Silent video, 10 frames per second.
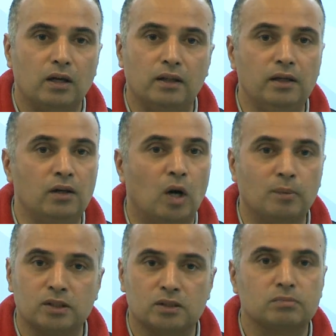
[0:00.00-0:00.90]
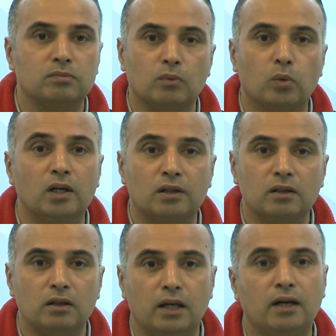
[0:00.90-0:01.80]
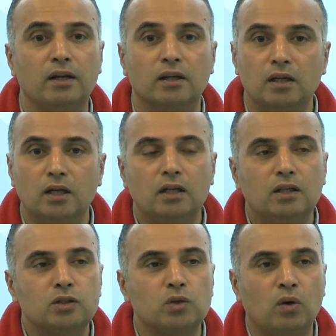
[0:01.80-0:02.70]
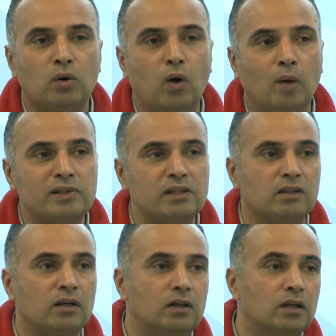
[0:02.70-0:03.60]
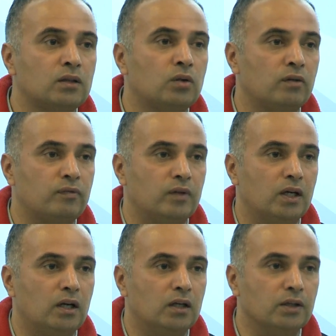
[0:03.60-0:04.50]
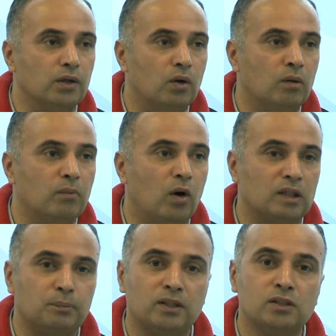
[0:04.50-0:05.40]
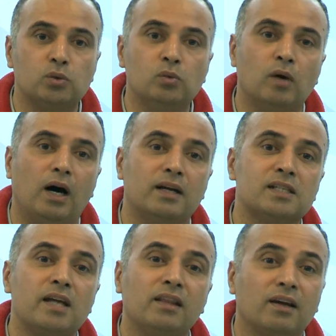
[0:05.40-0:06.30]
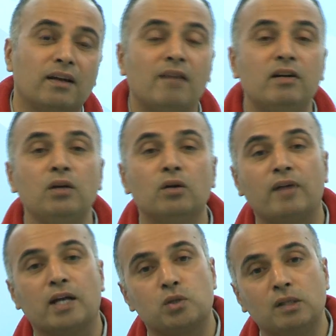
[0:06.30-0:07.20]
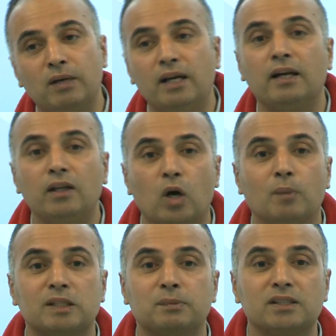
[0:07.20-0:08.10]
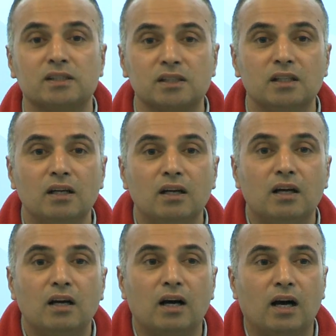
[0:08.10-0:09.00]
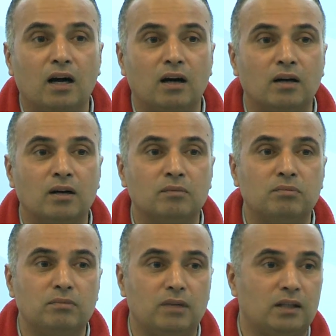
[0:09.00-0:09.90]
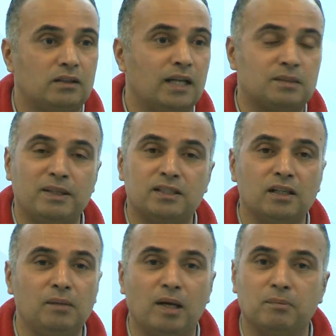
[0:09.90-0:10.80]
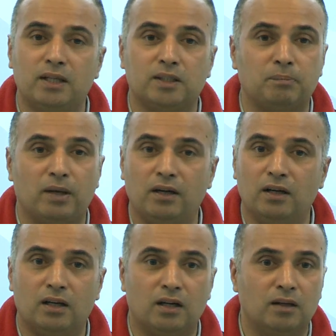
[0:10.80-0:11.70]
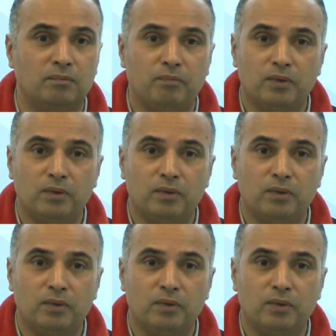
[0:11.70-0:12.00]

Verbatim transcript: in the e-commerce world in India. So obviously there's a dearth of uh, you know entrepreneurs who understand the gravity of actually building an e-commerce business, uh, and that's basically Make My Trip and uh,